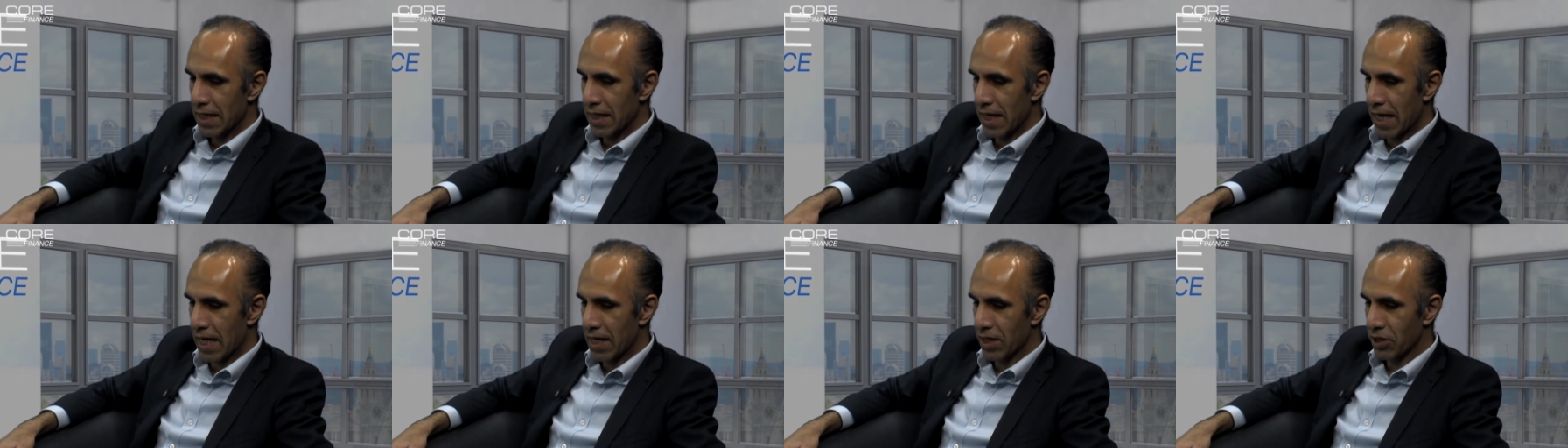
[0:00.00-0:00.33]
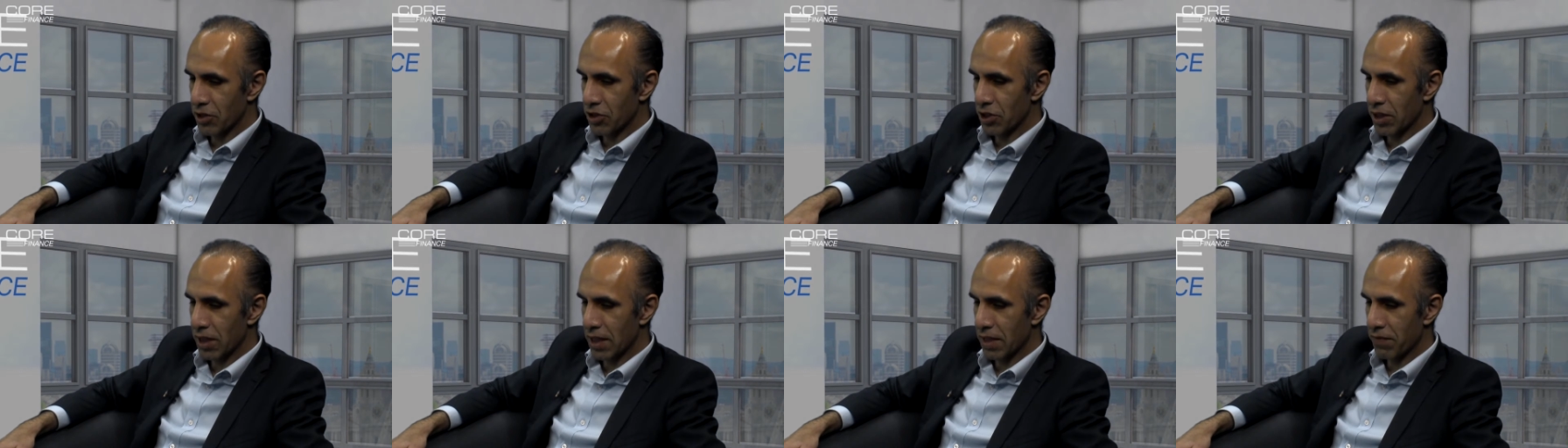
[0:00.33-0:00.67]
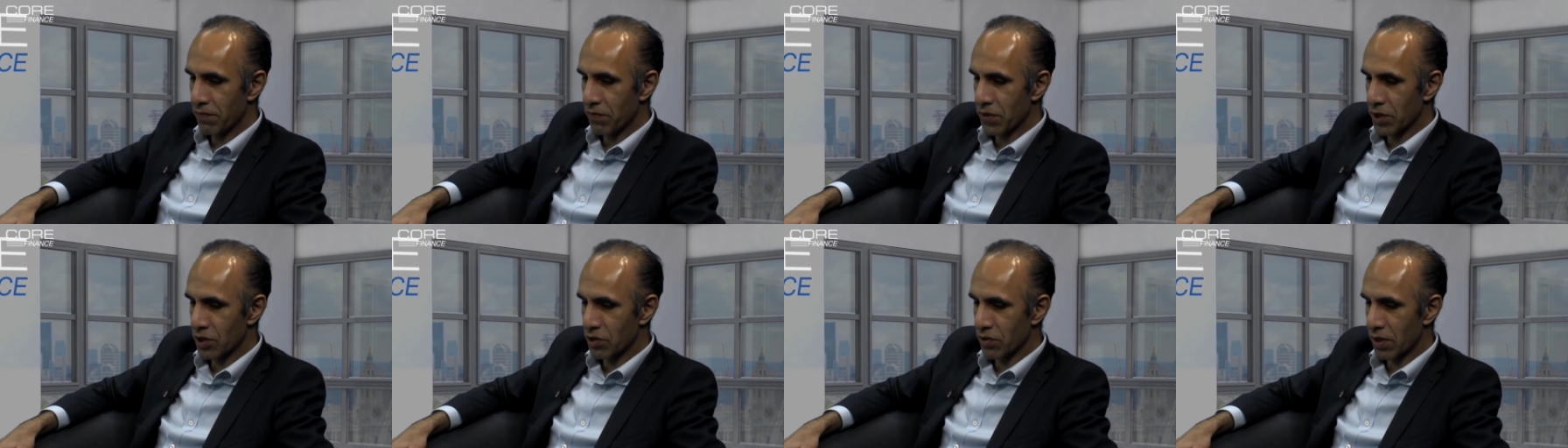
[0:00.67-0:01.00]
energy
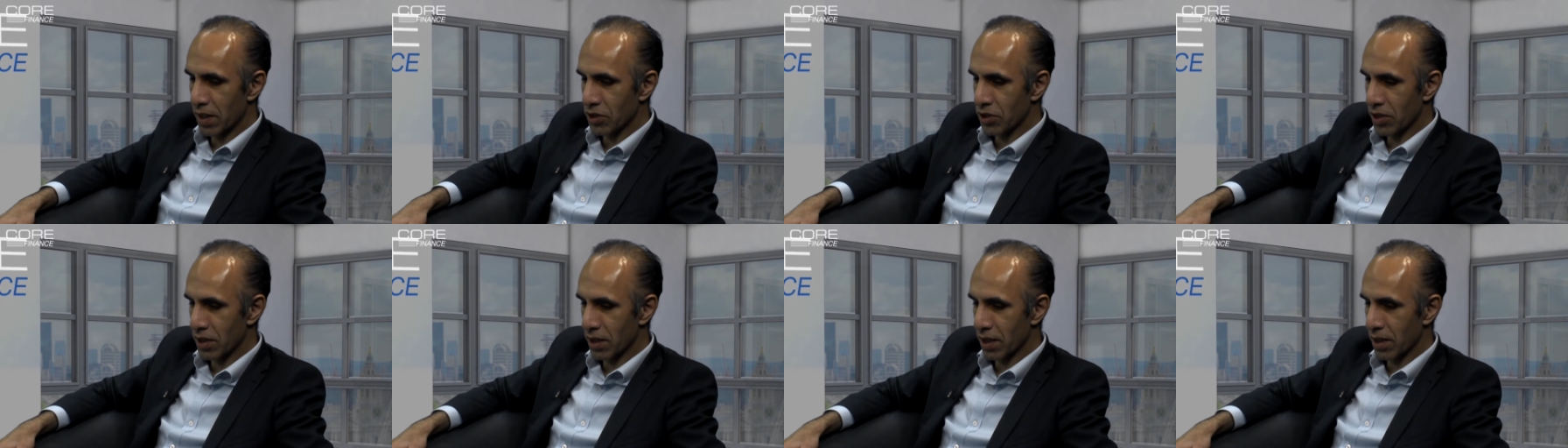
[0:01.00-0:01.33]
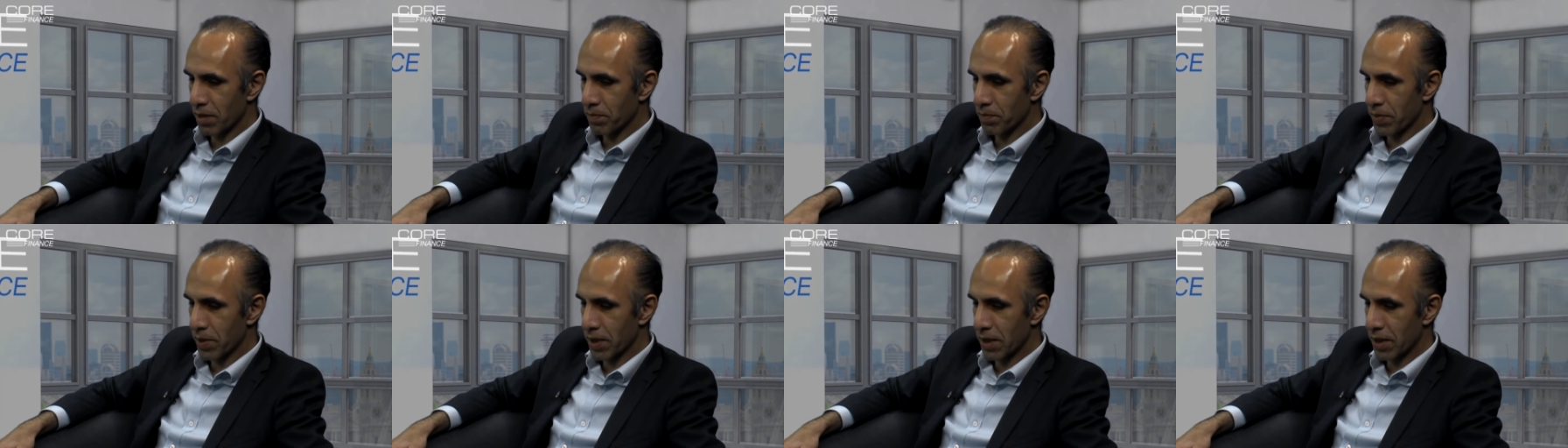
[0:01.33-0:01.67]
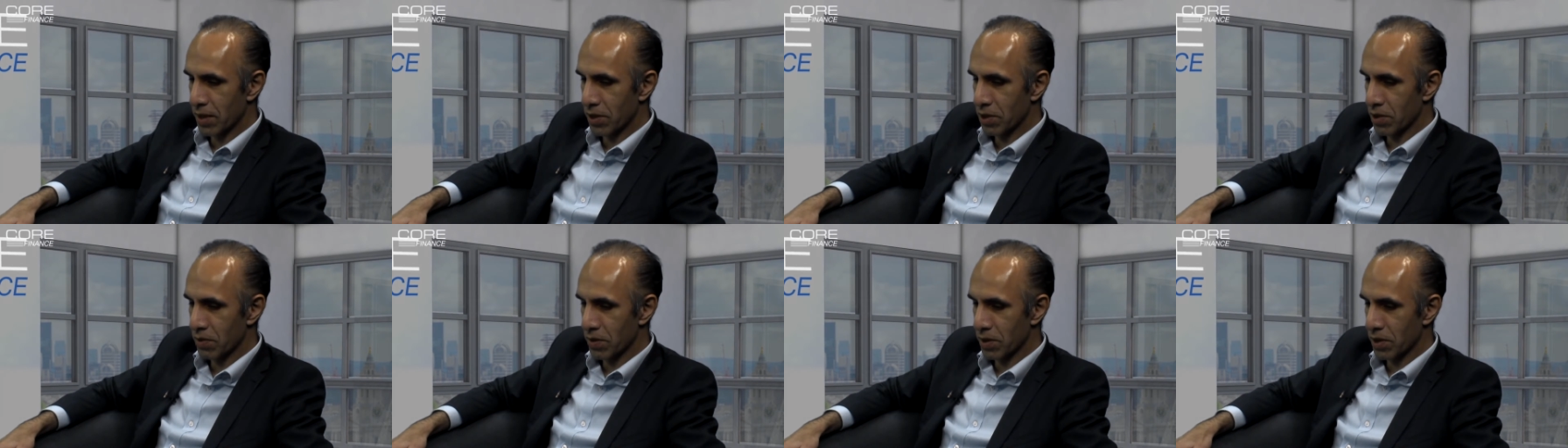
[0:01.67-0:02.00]
infrastructure company
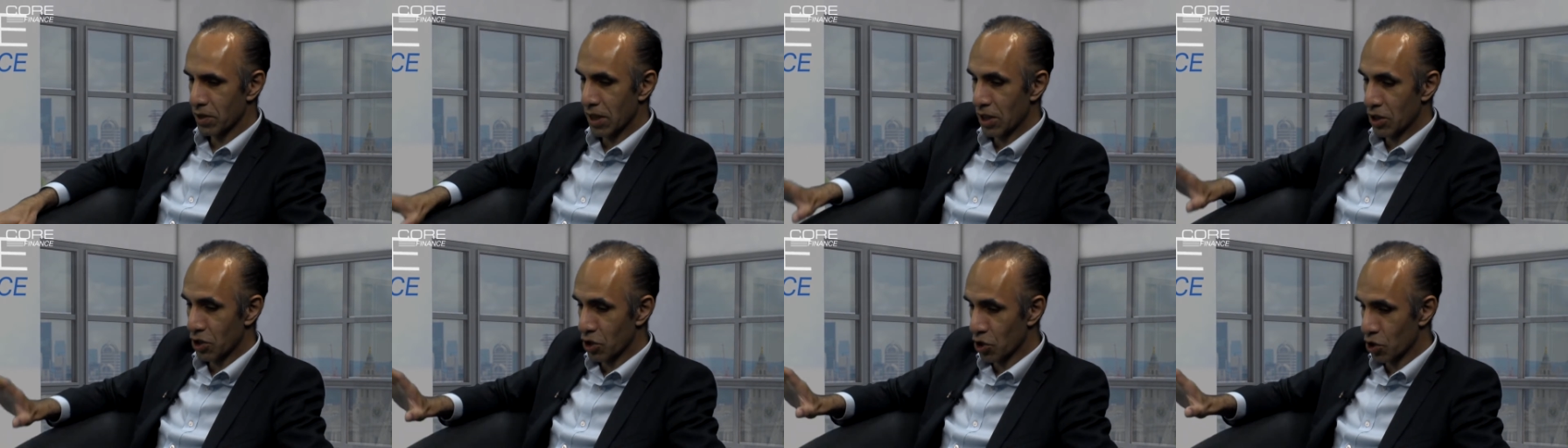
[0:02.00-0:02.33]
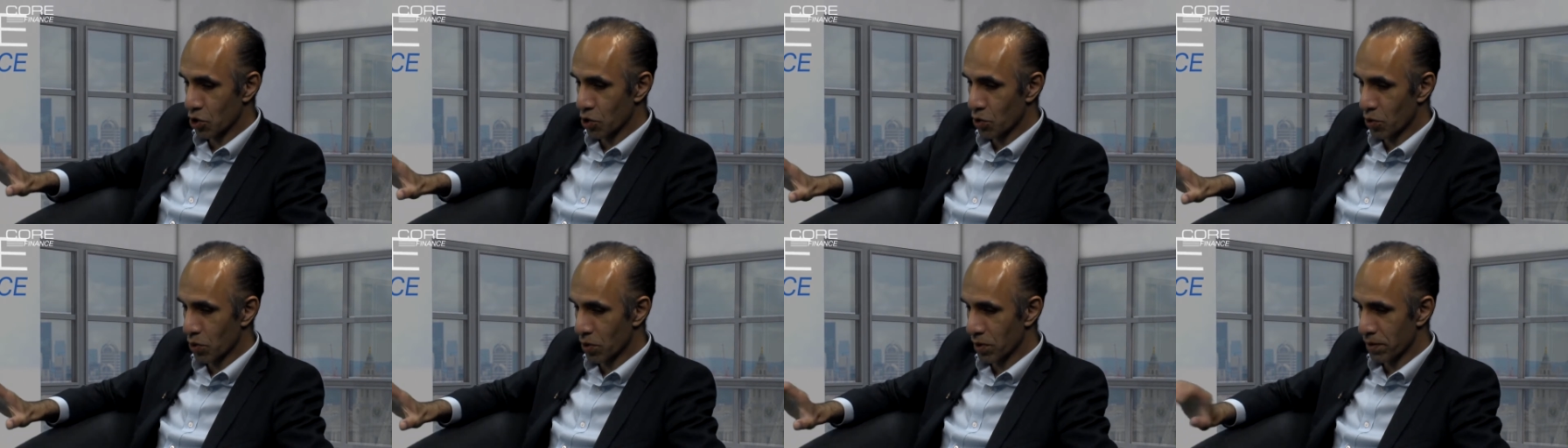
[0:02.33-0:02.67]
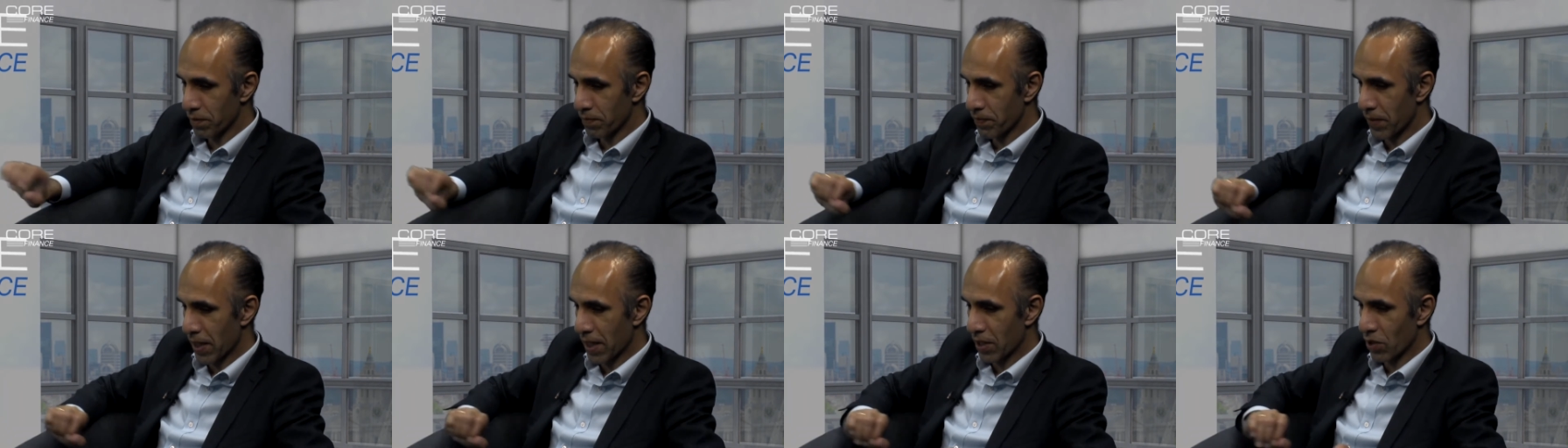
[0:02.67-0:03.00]
to install
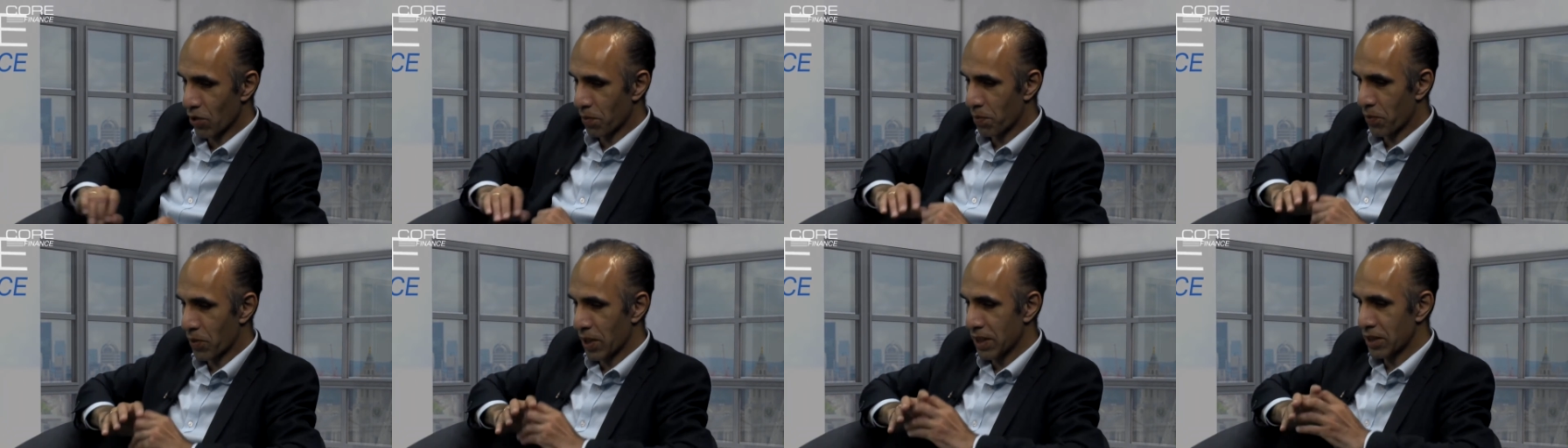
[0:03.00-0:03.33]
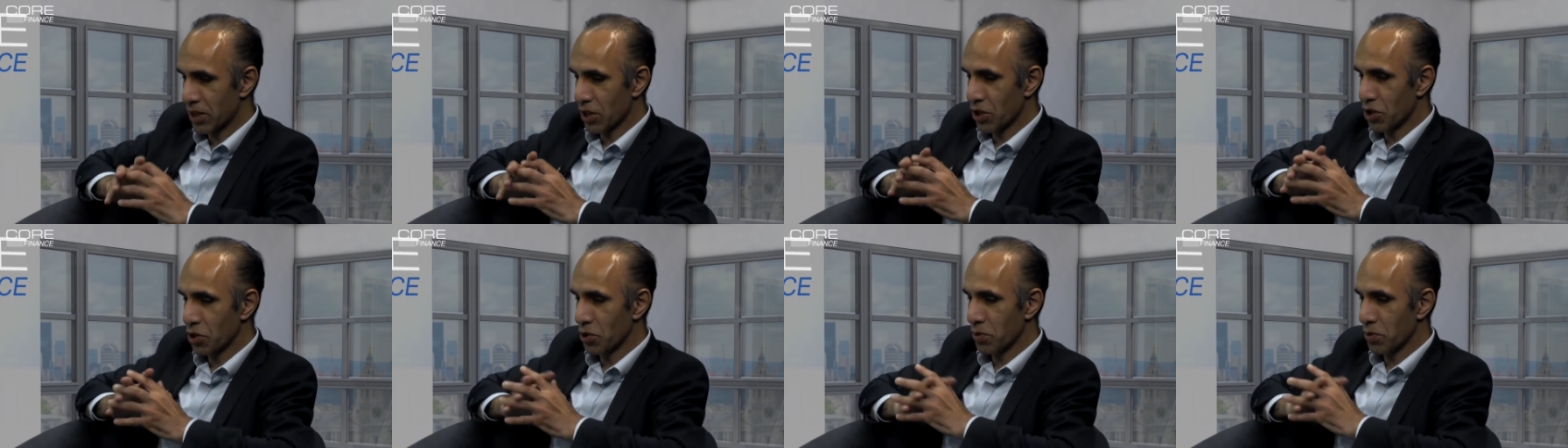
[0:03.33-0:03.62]
and operate a new